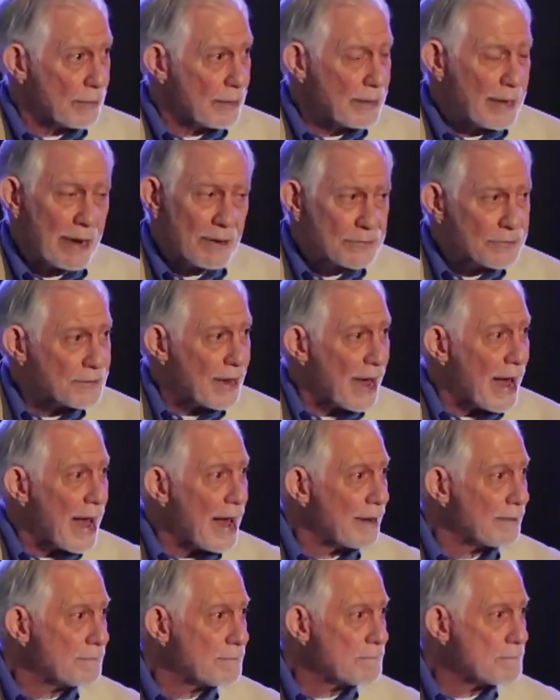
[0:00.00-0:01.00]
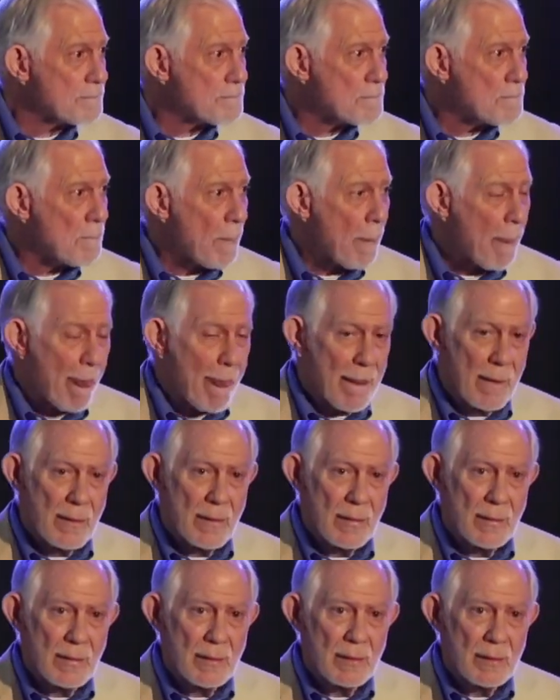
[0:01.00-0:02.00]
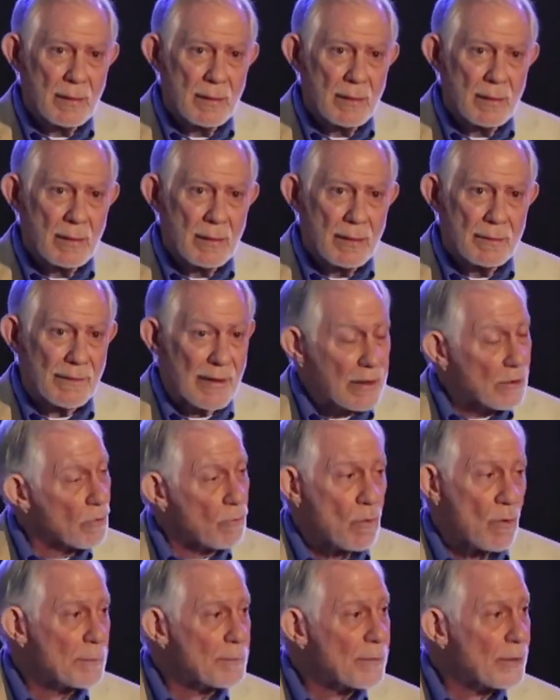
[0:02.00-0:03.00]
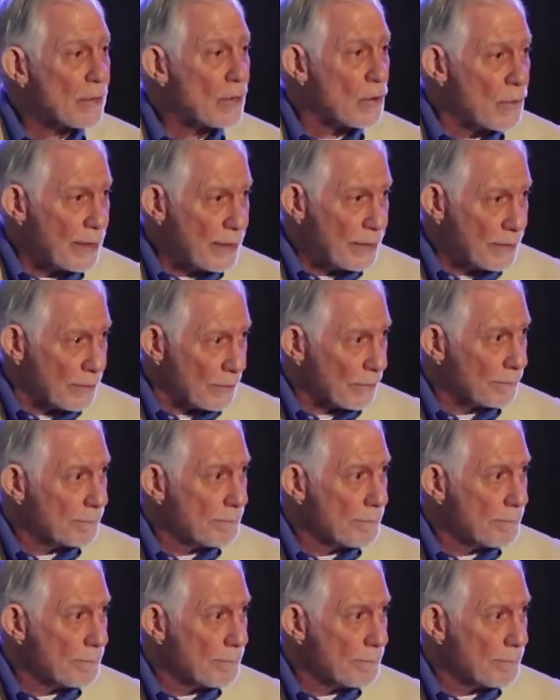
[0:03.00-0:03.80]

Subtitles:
And they're sad. They don't want him to go either.